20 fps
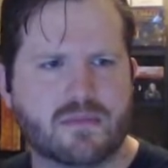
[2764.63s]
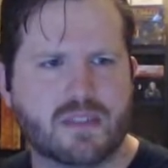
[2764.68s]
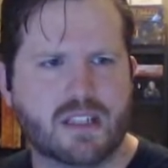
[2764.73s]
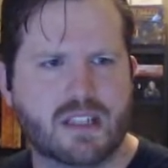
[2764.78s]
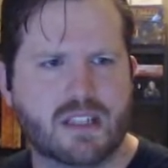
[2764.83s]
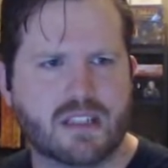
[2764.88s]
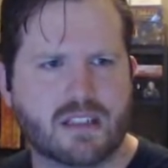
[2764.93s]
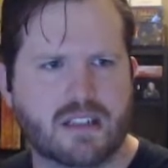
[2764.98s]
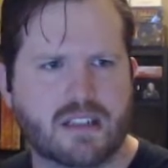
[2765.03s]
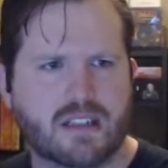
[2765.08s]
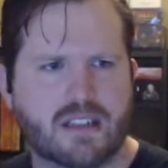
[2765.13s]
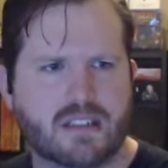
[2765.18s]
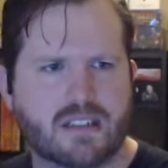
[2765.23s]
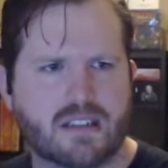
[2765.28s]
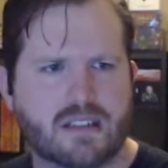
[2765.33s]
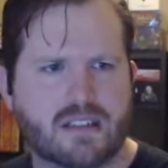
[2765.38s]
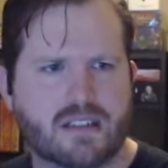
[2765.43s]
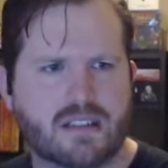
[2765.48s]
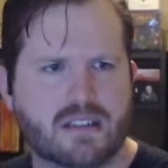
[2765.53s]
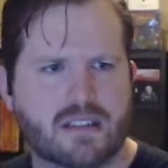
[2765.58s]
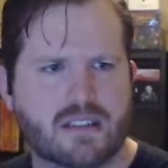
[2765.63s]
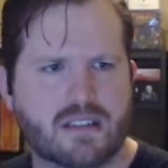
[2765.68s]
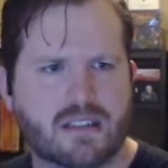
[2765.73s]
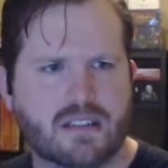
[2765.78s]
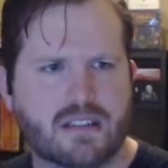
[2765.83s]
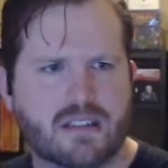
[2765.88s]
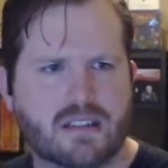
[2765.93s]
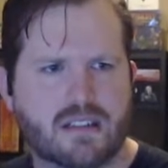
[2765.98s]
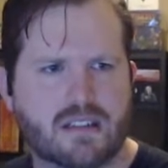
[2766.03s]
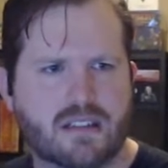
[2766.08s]
Hang on.
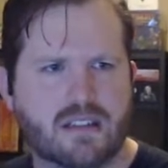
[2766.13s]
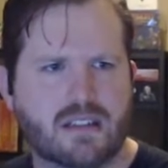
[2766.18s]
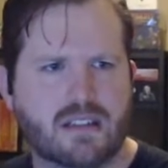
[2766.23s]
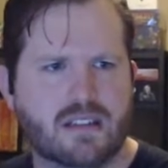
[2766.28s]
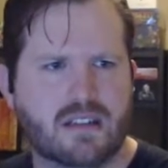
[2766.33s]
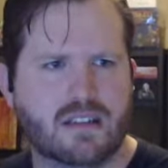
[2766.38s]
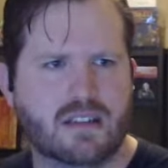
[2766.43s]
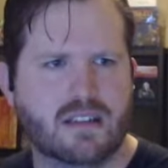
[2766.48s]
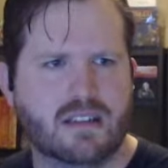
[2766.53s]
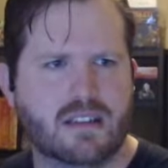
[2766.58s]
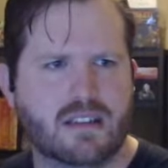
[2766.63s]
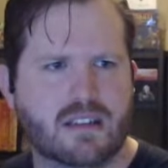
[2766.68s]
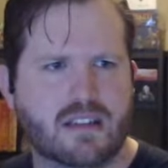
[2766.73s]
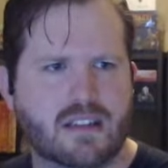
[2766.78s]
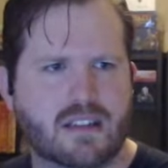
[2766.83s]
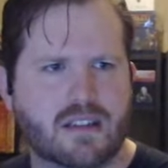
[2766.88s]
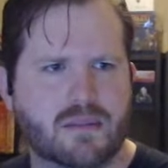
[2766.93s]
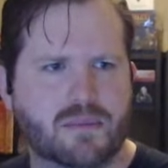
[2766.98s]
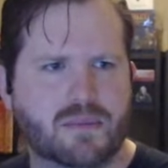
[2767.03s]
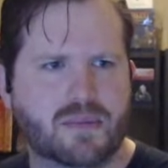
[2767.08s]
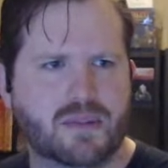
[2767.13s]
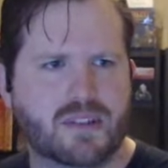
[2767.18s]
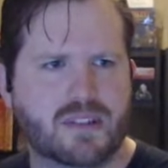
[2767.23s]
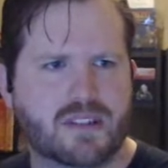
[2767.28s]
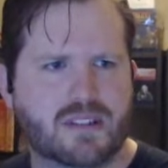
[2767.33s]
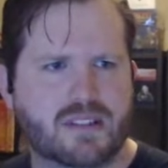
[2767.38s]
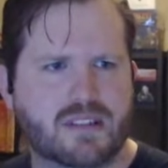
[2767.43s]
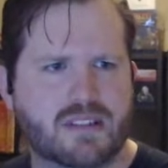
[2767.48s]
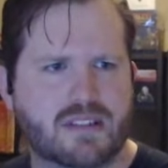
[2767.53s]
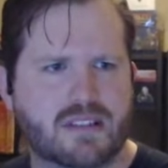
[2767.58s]

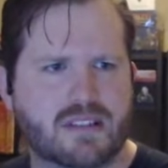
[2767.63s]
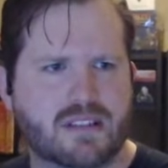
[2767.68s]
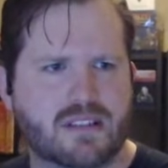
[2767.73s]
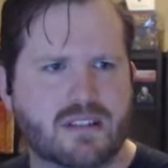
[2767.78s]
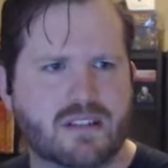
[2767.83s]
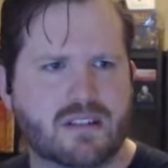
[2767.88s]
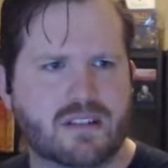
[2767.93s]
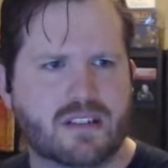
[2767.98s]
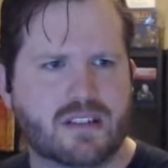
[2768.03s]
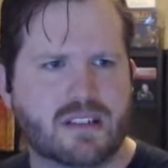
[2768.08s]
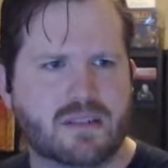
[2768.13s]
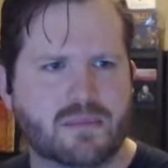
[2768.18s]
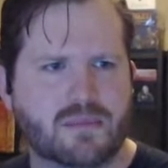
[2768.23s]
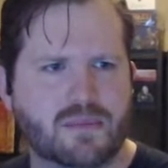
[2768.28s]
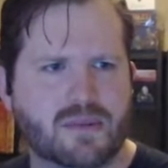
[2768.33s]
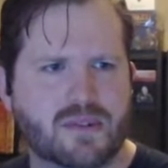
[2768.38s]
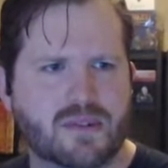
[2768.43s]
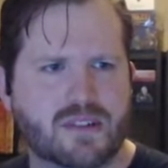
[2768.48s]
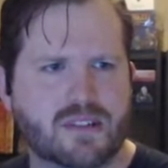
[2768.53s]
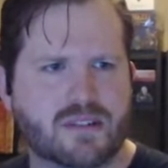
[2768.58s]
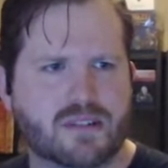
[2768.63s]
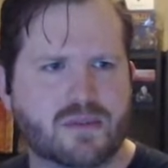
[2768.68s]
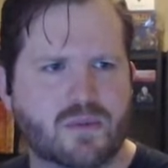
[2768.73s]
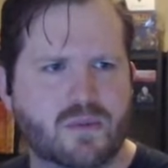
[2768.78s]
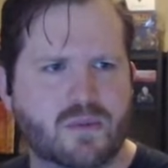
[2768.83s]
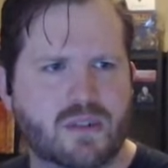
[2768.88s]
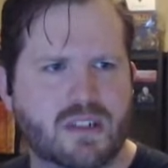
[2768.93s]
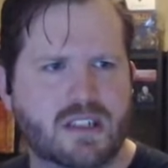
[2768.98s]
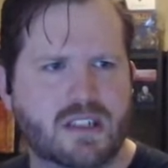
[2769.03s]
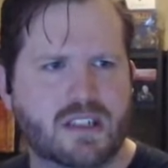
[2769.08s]
Inputs 0, inputs
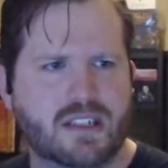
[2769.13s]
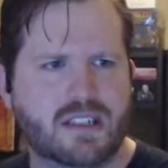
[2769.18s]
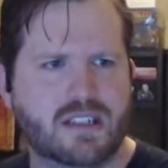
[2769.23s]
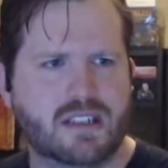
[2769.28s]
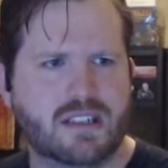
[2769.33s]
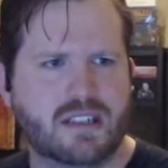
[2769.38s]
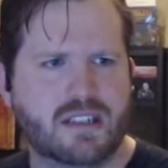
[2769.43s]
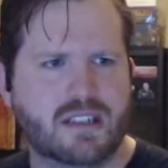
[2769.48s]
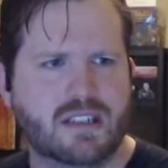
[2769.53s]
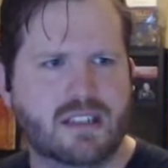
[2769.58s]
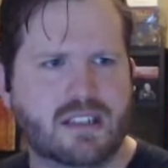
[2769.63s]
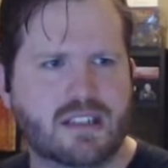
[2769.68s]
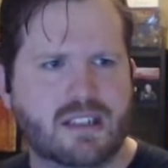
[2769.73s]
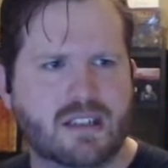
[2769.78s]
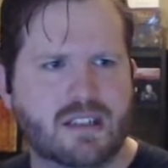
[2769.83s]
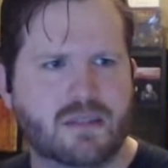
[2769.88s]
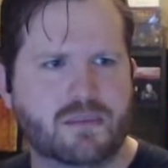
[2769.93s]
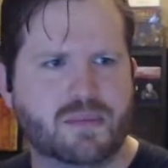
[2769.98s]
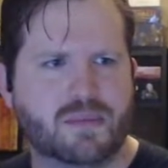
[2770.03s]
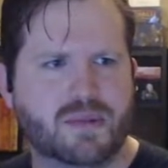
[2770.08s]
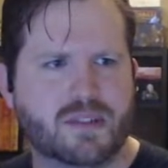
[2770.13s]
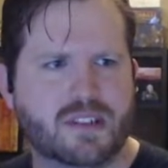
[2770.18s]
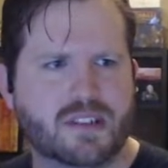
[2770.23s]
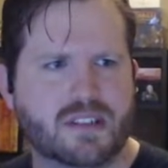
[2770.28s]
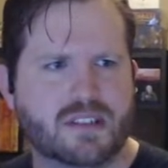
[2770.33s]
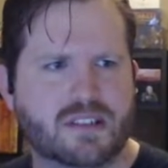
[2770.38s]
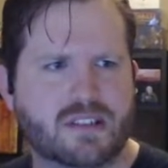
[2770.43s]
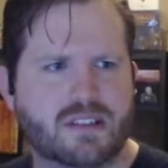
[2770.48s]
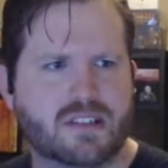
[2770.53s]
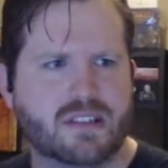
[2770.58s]
1,
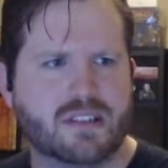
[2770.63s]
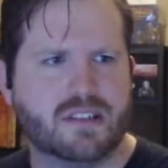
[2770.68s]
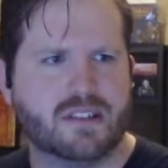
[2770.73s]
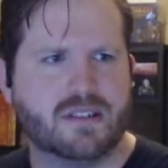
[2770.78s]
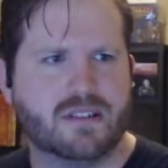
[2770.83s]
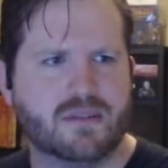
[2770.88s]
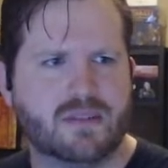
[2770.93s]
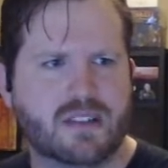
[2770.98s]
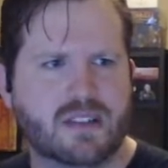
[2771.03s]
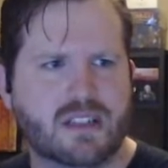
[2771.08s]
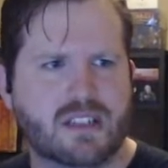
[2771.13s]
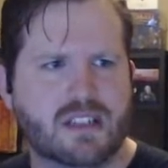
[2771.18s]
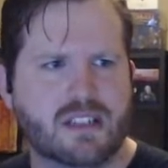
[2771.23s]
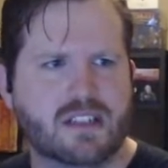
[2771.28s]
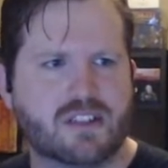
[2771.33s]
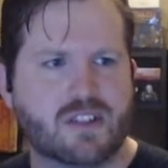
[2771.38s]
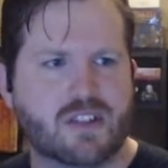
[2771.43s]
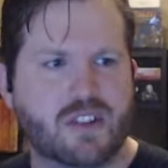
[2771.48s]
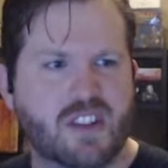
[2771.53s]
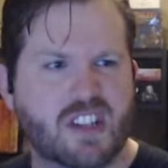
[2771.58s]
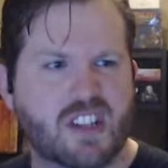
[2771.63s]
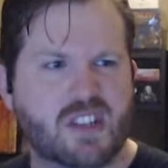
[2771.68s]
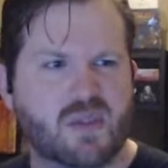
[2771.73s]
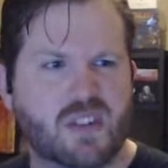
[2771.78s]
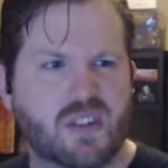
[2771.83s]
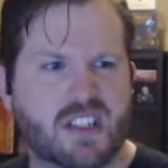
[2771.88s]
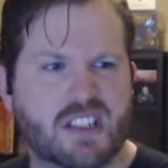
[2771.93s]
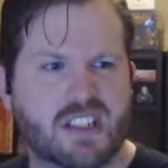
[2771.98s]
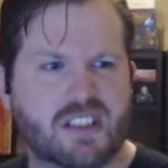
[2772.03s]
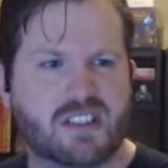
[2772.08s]
inputs 2. So this
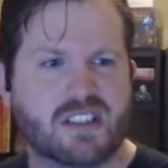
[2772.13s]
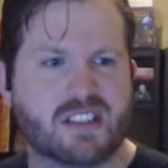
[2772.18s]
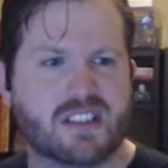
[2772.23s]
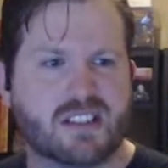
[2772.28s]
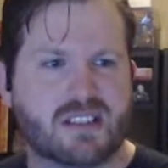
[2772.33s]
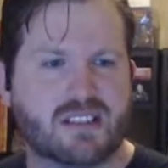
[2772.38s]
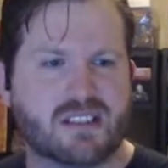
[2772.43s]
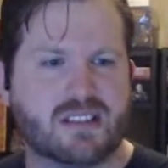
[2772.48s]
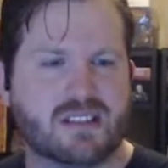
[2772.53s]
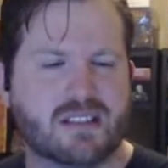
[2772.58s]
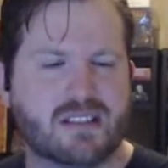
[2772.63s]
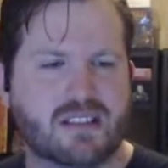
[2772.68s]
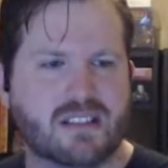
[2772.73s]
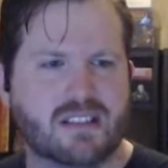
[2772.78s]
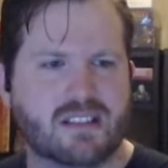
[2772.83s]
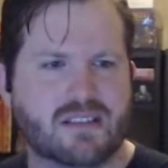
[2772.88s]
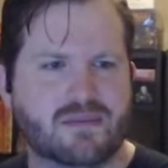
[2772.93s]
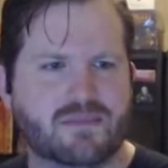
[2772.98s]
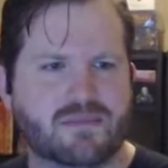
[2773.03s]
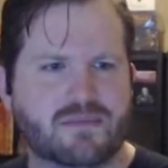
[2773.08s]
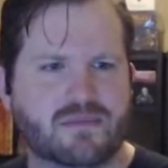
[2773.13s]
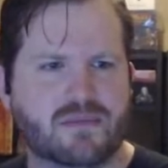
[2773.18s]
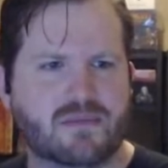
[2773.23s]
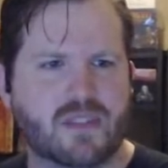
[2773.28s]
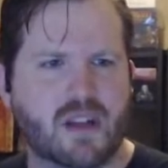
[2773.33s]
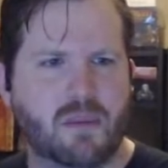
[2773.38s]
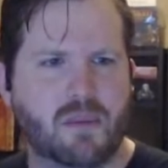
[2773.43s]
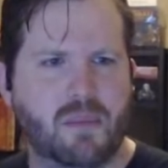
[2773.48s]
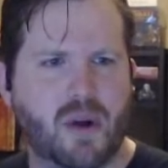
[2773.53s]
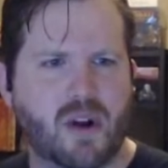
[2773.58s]
one is just
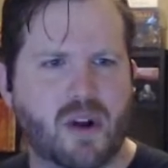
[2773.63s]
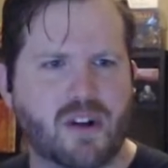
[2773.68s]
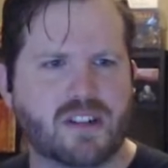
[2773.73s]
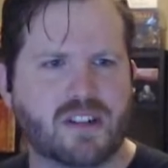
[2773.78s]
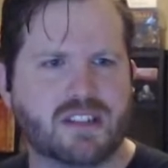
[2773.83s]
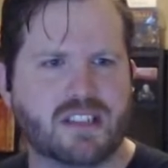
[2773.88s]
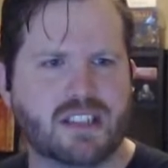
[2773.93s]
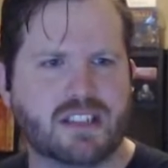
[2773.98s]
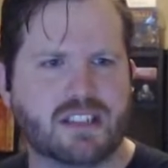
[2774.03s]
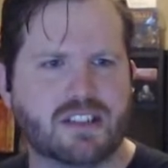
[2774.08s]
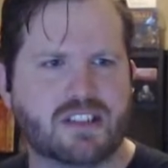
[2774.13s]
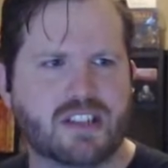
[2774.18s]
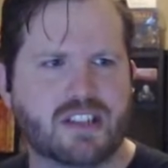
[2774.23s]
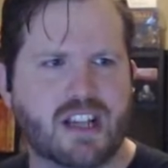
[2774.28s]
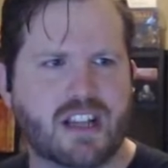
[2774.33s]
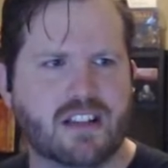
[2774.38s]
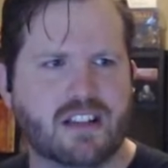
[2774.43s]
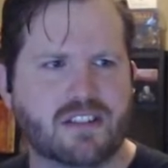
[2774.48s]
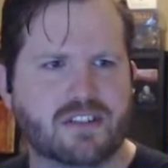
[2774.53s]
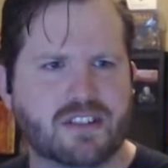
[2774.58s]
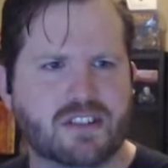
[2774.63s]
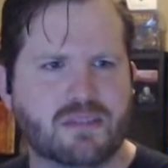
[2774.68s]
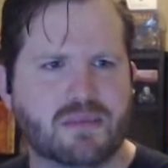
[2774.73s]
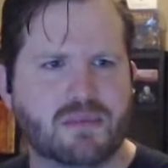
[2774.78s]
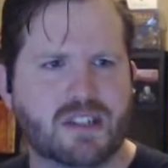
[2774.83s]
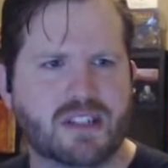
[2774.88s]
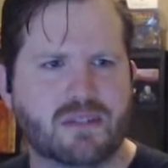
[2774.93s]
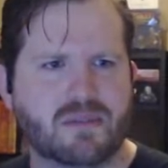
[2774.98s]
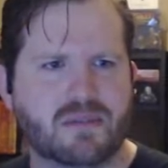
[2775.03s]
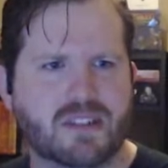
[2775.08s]
a parsing challenge in
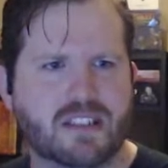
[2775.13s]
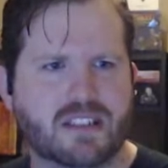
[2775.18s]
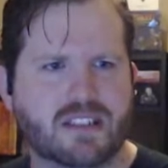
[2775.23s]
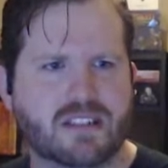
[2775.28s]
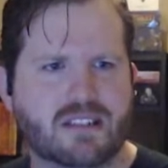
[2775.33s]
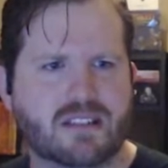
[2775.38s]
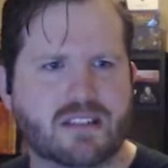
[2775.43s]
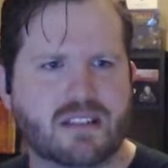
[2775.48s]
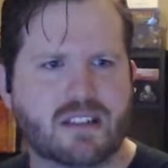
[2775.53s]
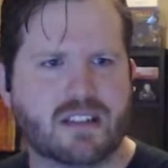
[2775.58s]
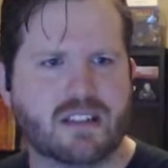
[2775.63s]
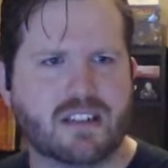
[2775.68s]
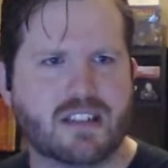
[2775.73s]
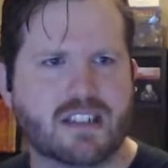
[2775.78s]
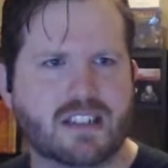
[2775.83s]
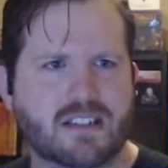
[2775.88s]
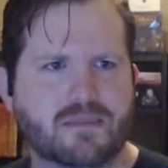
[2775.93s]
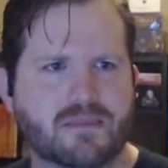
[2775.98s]
many ways. All right.